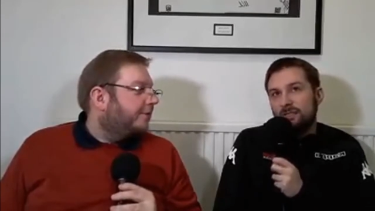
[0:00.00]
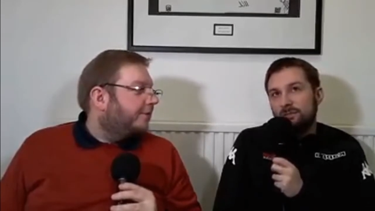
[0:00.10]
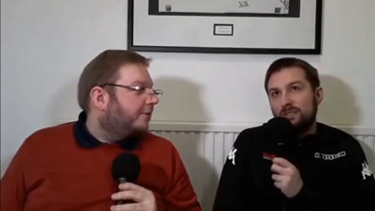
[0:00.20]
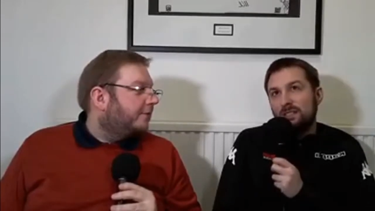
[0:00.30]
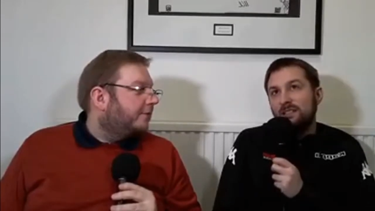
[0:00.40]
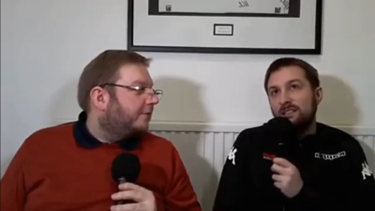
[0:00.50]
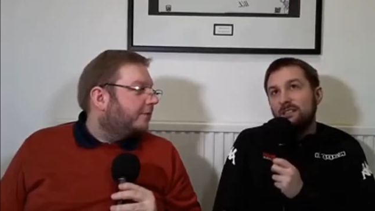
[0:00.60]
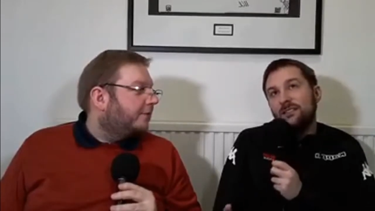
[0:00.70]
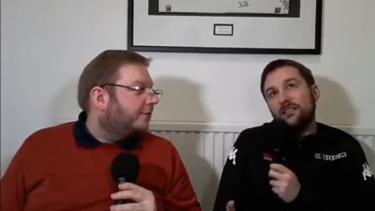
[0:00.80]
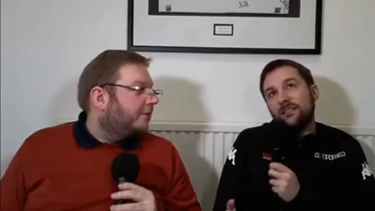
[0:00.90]
Speaker 1: He was
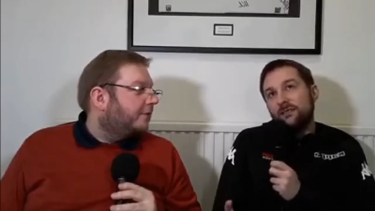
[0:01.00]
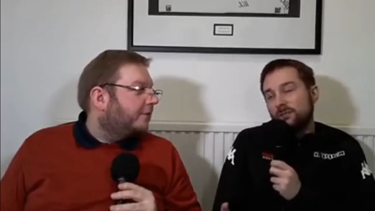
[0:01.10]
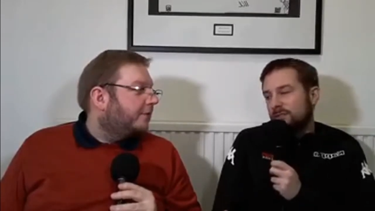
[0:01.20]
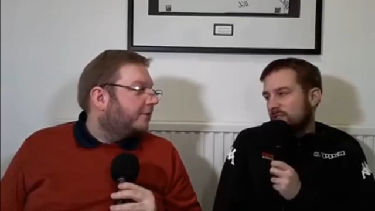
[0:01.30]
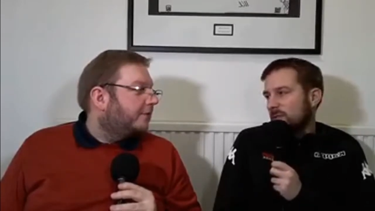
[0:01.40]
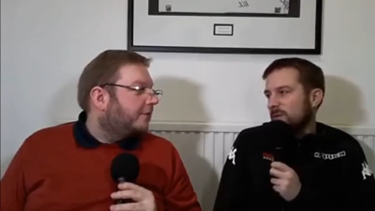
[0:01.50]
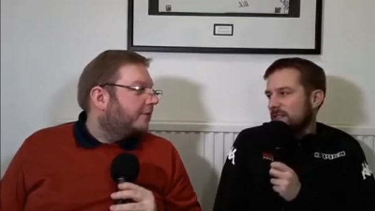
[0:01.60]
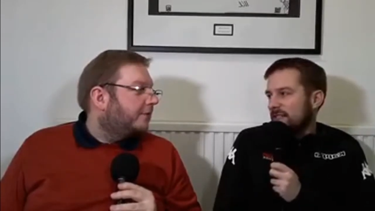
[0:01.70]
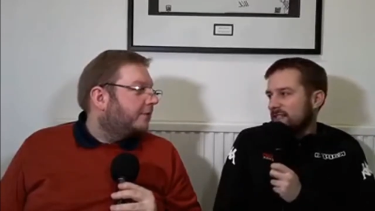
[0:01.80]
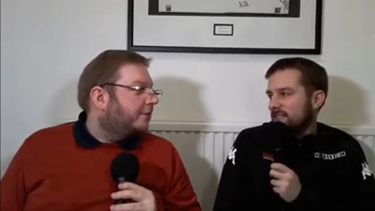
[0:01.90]
abseiling from the top of
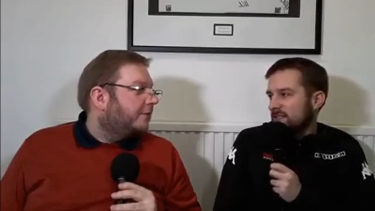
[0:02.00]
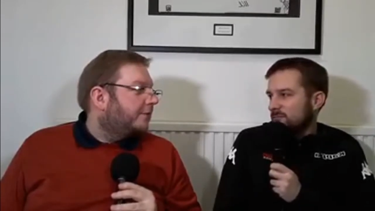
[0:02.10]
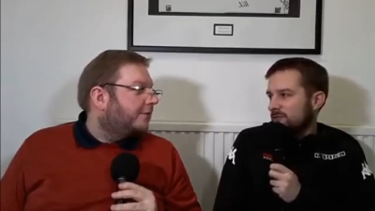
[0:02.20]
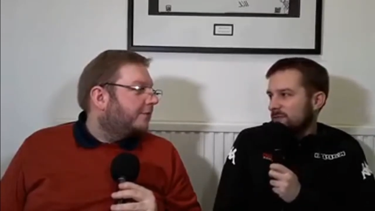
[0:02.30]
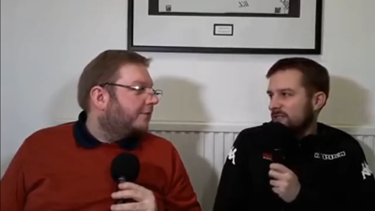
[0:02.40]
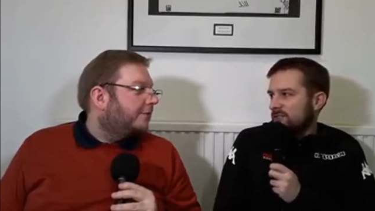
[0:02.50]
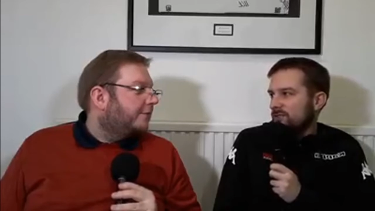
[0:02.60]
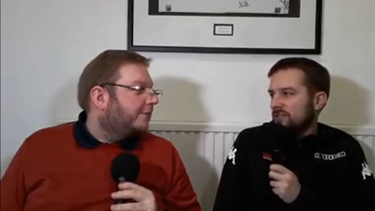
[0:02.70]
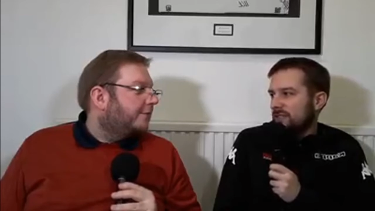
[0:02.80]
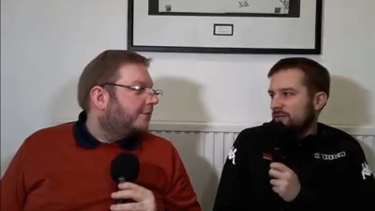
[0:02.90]
the castle and was a bit
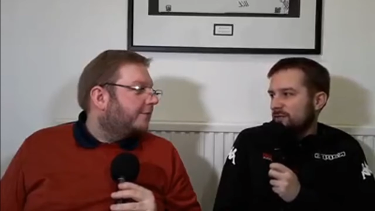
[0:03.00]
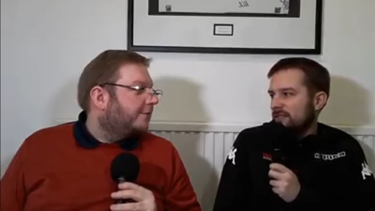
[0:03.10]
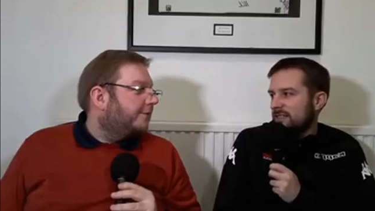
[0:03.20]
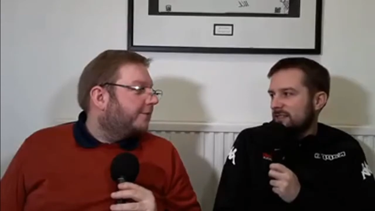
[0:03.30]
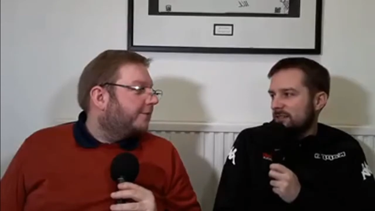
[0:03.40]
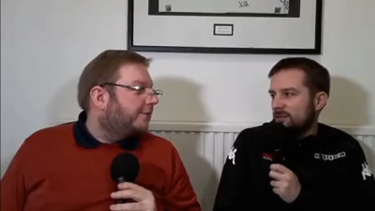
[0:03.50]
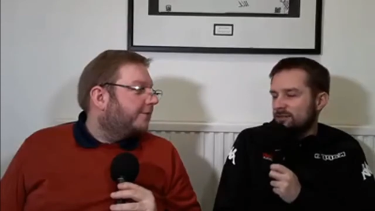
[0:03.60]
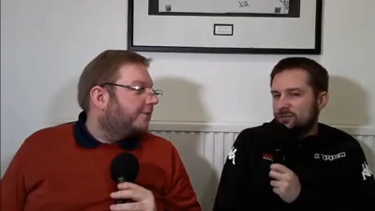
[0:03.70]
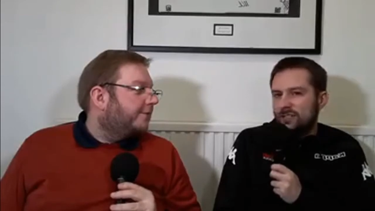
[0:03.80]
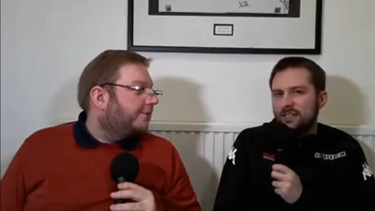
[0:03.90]
stuck halfway down. I'm
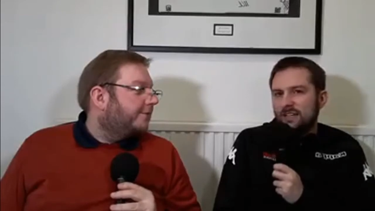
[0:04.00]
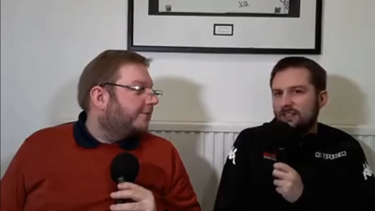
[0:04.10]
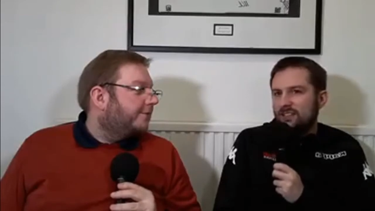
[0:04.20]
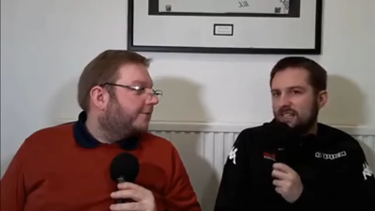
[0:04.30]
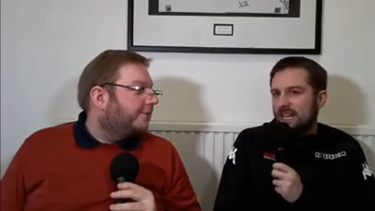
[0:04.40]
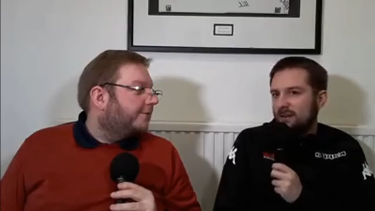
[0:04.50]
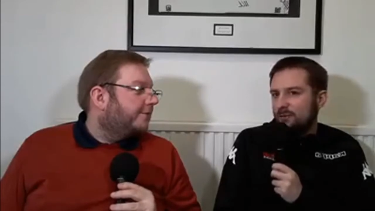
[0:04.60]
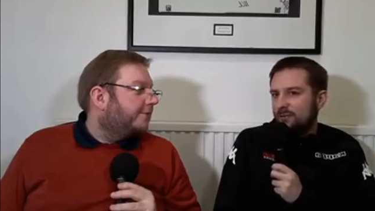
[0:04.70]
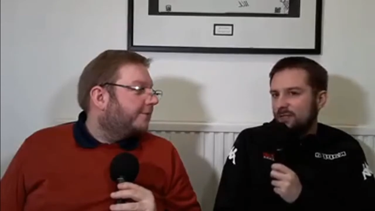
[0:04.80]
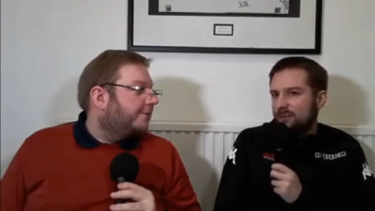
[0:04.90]
not sure. I think Sky
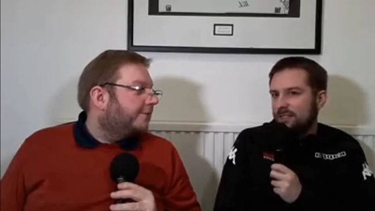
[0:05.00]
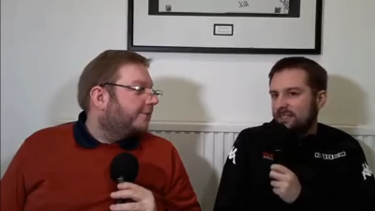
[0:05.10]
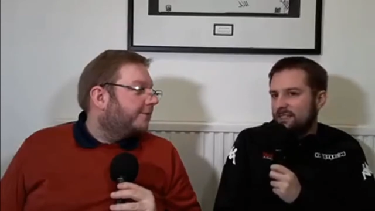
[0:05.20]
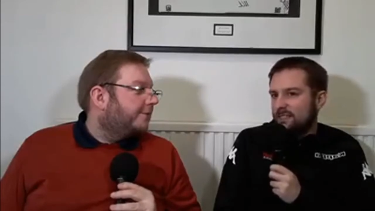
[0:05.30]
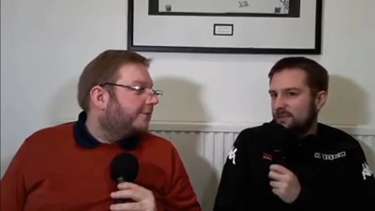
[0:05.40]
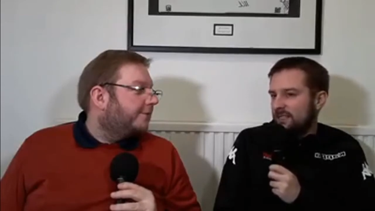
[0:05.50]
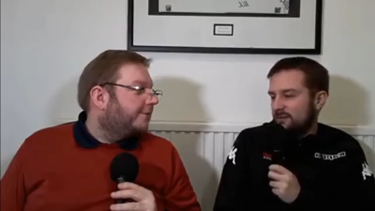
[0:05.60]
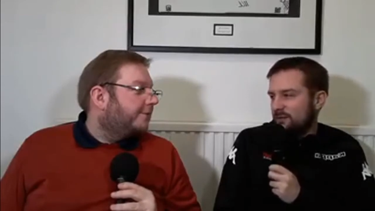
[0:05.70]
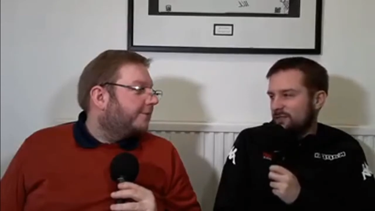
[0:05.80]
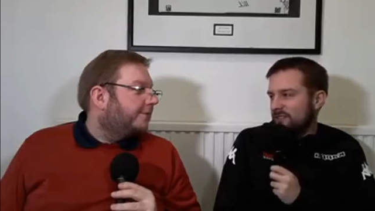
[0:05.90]
were filming that, so they
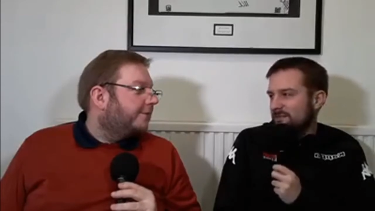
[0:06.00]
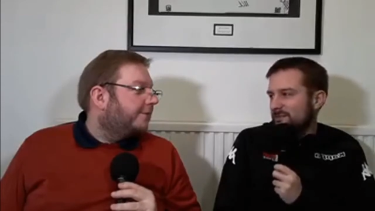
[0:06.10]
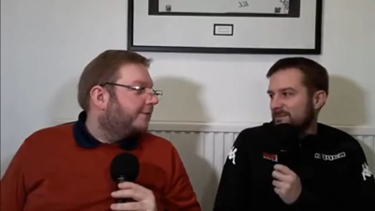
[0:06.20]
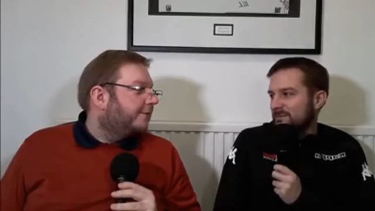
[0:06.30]
might have got it.